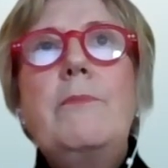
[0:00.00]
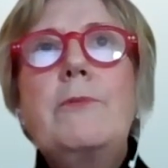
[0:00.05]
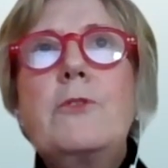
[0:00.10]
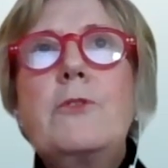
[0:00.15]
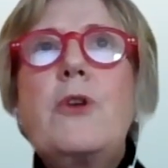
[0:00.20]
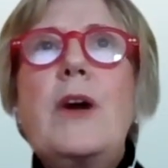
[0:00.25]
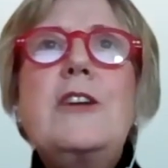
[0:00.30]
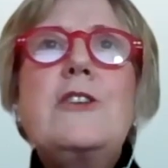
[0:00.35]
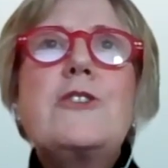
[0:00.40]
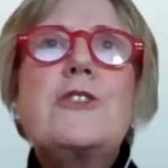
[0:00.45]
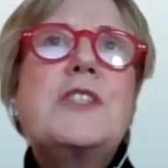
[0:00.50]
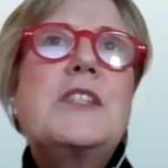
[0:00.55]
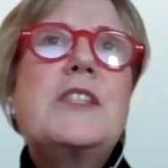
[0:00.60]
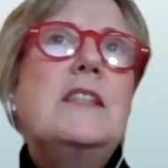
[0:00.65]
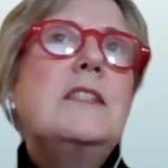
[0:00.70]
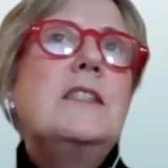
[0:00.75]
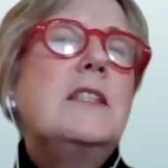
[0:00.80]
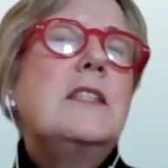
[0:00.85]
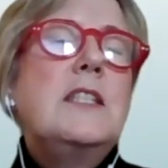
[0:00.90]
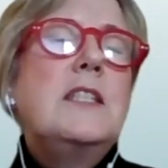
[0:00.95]
greater
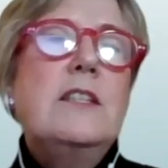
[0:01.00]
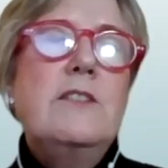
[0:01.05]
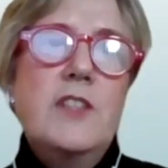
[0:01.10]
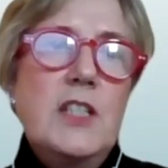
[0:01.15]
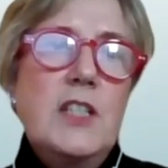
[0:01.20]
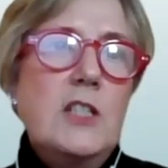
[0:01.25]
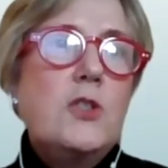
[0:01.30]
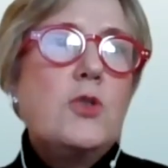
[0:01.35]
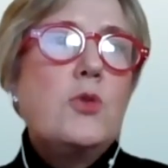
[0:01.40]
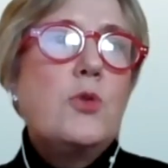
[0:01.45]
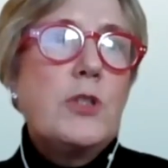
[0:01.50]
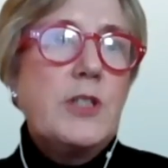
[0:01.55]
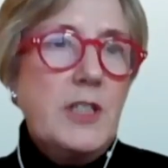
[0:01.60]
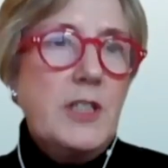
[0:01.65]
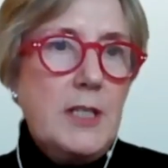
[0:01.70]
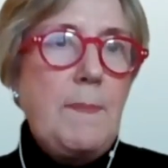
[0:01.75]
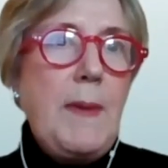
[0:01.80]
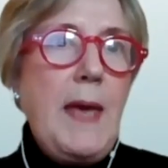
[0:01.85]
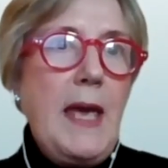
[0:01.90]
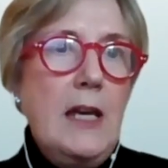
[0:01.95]
sensitivity towards
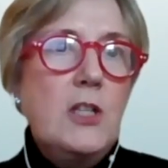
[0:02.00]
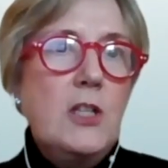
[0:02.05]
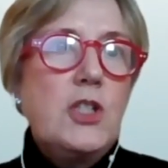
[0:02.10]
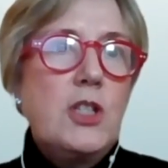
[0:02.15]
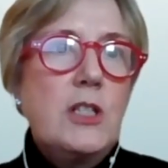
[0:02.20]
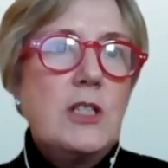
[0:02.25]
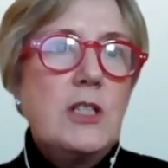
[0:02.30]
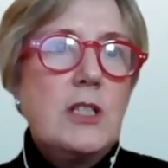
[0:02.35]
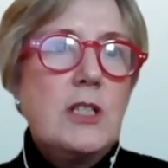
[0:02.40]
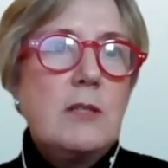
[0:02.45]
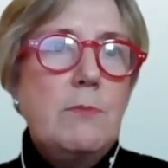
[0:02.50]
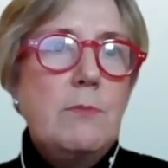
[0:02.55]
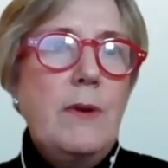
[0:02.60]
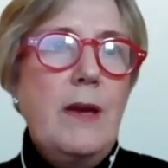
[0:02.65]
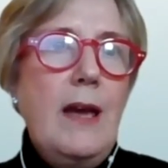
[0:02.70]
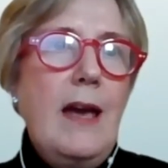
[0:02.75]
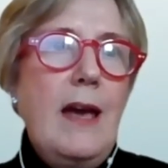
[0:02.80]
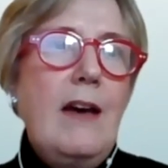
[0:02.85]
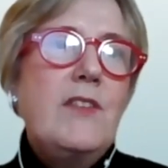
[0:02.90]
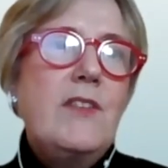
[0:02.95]
the patient,
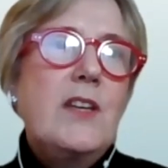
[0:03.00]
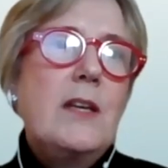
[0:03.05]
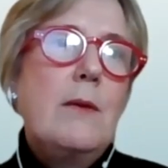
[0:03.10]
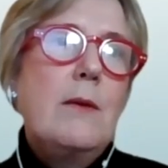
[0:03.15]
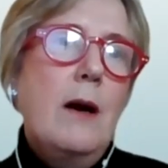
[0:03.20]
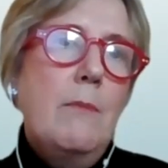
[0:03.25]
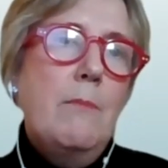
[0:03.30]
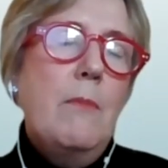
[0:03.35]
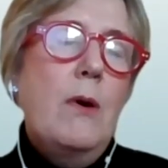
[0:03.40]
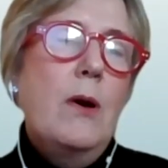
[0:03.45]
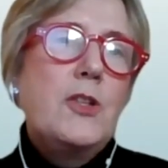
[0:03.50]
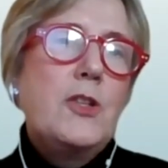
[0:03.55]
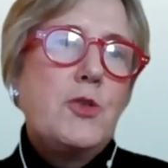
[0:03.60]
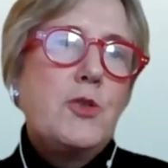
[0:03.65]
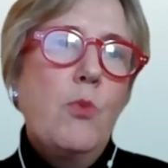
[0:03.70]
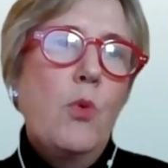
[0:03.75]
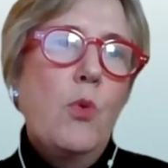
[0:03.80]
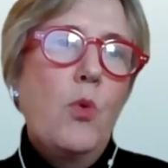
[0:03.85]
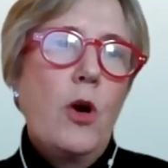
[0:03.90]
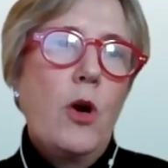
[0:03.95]
having a
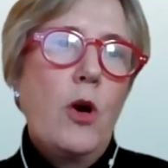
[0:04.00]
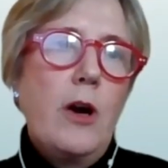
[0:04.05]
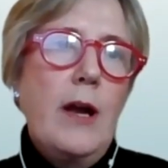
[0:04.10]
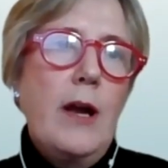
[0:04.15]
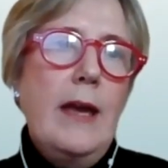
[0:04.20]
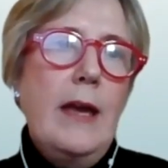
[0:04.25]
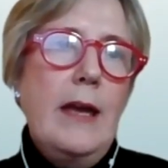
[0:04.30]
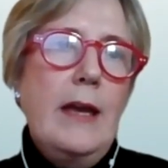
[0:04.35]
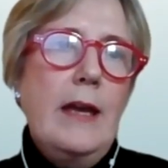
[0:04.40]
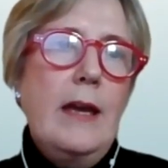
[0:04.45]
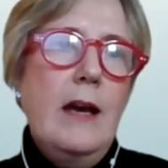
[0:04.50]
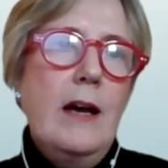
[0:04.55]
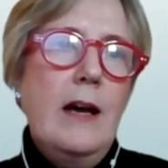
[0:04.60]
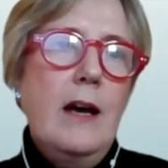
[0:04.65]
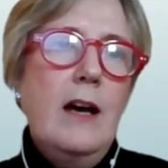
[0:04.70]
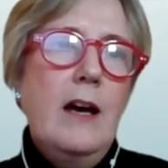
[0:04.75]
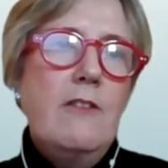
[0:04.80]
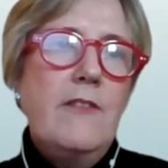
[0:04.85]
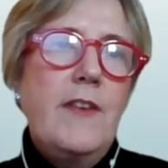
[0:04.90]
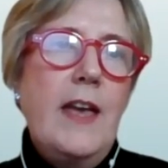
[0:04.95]
much more
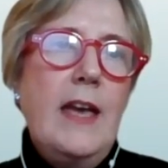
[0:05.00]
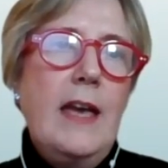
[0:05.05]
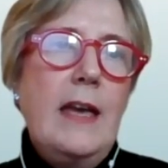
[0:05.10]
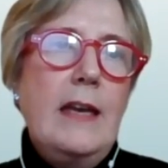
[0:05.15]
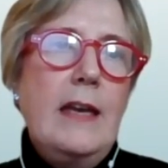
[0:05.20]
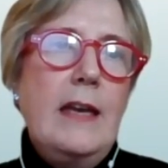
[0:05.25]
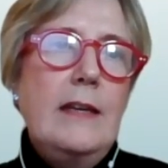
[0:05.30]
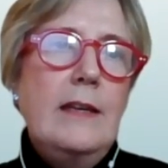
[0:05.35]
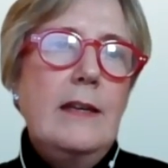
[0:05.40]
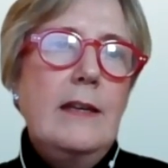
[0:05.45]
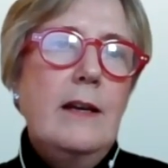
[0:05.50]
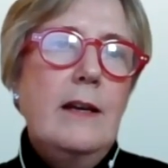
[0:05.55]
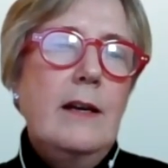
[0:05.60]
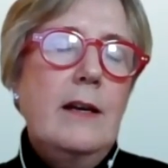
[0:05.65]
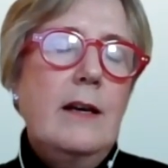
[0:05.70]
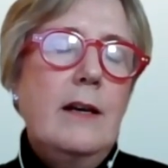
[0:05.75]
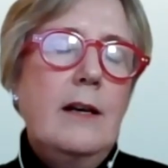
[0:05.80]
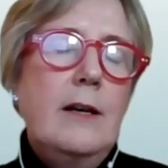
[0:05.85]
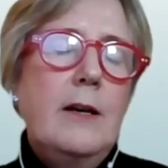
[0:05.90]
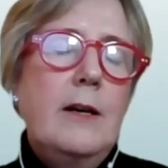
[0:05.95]
of an
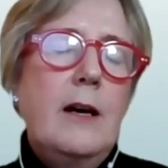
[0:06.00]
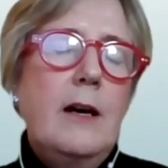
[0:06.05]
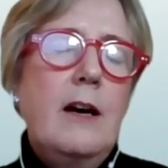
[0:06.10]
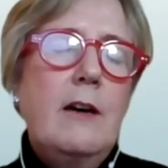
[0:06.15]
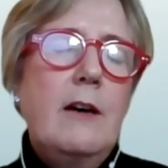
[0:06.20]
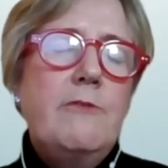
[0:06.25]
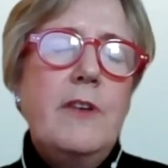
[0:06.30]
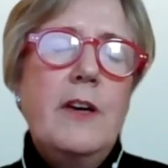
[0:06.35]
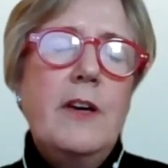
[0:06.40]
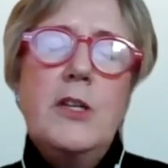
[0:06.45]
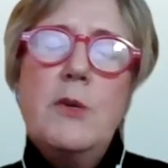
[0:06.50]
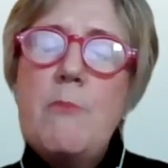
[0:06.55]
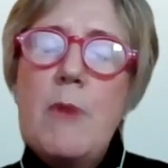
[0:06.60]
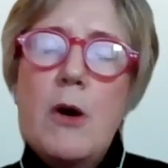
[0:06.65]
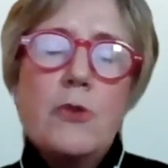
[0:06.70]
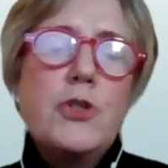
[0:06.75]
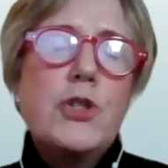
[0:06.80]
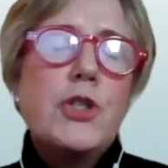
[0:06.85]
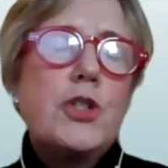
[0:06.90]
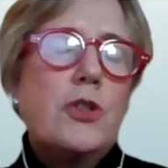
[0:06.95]

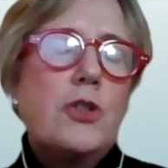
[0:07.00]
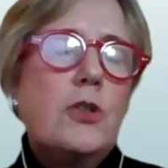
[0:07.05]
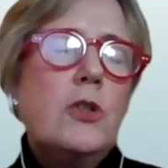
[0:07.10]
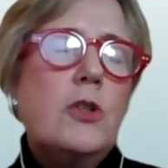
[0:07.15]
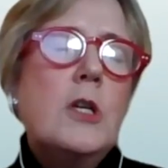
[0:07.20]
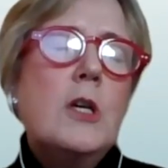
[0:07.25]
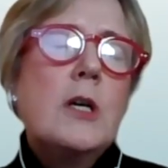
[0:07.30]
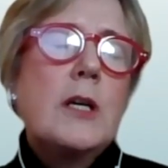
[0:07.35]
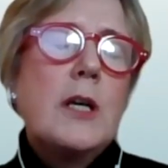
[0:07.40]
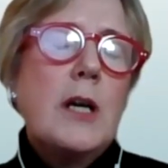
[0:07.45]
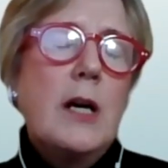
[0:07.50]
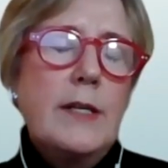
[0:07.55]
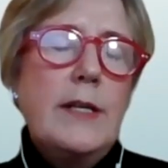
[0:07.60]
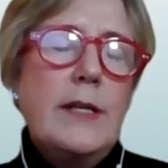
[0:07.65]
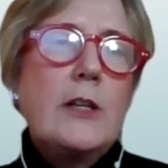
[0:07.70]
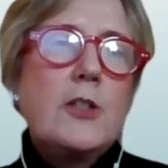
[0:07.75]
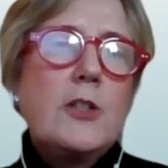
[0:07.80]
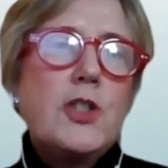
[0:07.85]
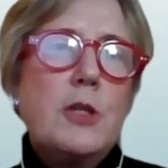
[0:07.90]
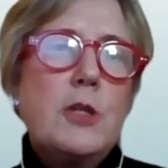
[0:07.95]
emotional
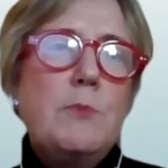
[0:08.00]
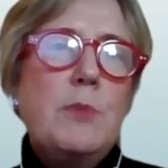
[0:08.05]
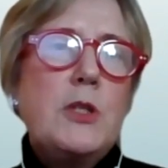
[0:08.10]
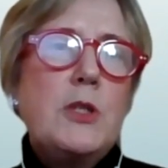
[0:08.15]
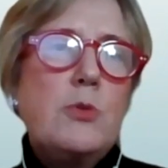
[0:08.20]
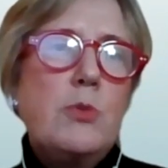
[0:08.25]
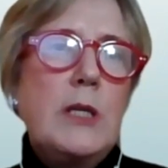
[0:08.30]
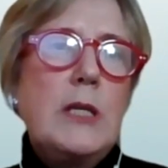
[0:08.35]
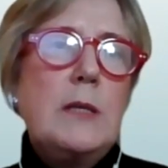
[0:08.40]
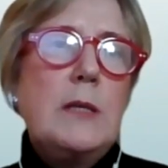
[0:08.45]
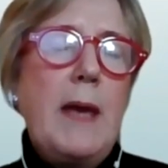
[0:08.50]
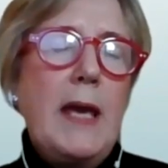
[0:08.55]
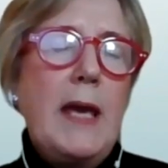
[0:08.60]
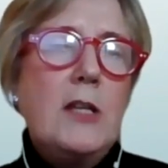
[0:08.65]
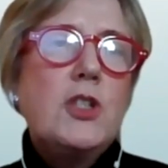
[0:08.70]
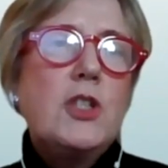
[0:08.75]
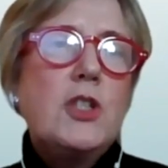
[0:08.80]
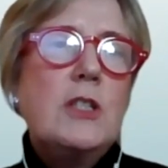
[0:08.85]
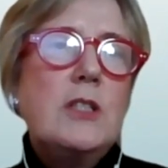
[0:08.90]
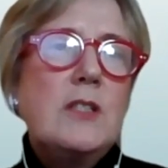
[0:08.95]
connection between
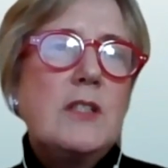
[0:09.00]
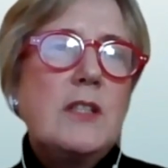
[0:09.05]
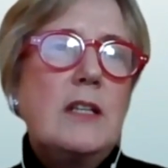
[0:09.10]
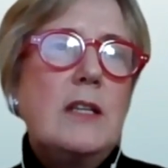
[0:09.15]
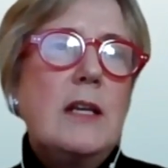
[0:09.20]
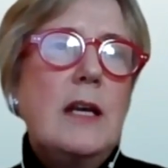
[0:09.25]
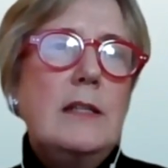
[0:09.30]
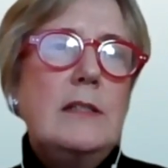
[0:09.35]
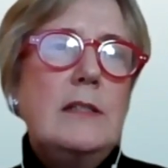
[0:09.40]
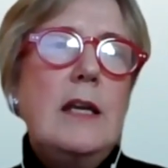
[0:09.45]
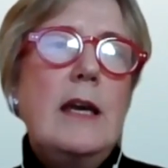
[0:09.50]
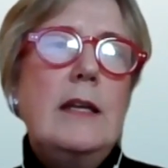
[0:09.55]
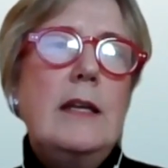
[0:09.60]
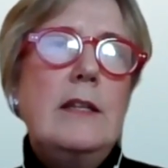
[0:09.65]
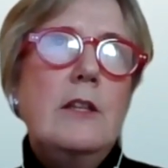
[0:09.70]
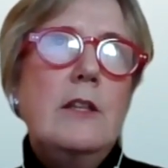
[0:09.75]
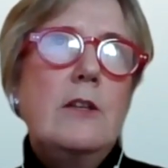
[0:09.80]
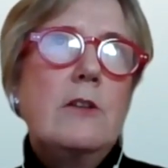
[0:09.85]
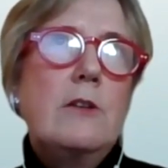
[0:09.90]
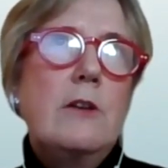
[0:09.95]
patients and
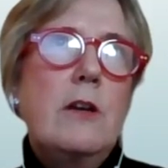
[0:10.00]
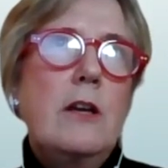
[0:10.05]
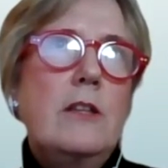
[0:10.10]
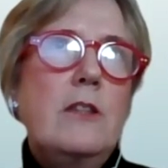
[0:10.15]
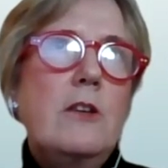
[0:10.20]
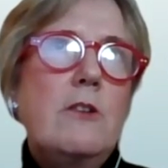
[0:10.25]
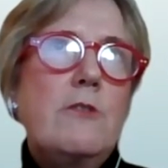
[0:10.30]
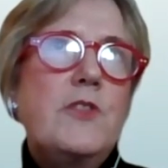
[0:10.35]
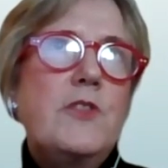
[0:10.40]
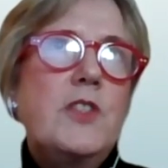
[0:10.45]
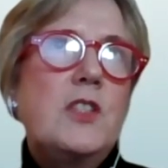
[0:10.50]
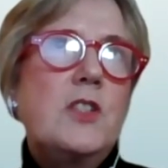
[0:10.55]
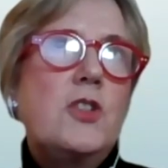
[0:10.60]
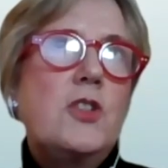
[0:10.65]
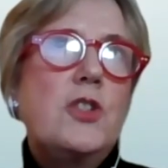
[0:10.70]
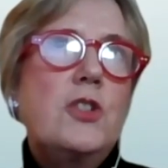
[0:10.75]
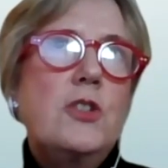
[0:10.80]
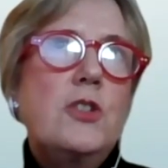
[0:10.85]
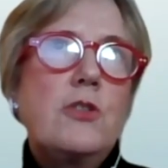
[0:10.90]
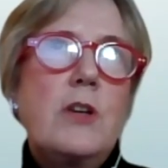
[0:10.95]
their
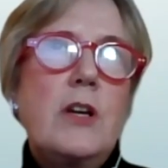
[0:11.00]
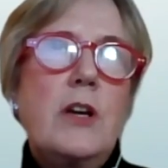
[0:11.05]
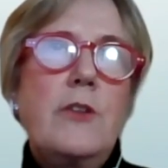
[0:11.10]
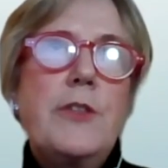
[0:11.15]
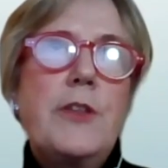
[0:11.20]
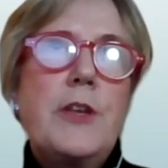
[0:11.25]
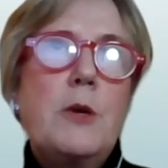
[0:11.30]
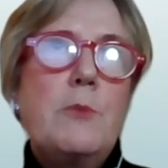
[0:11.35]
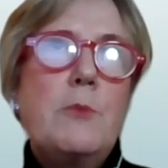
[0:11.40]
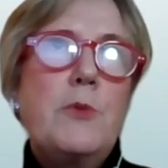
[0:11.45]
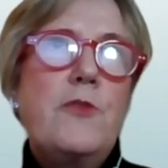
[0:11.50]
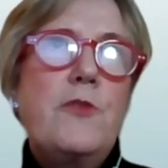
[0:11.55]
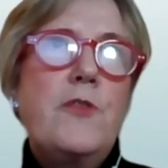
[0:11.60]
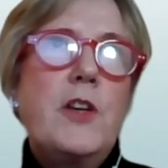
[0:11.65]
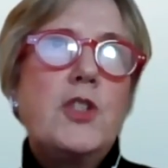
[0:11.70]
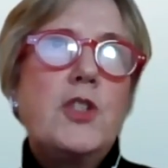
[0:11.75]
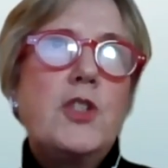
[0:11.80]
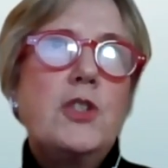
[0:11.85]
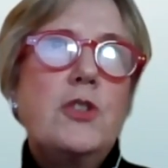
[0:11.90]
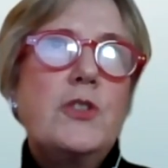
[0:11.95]
physicians or healthcare
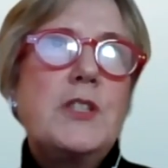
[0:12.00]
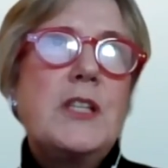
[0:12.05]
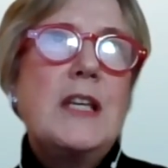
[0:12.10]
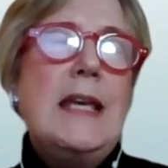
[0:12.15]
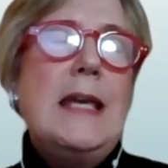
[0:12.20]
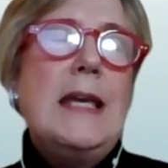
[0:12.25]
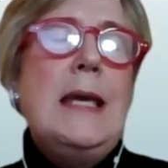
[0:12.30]
professionals.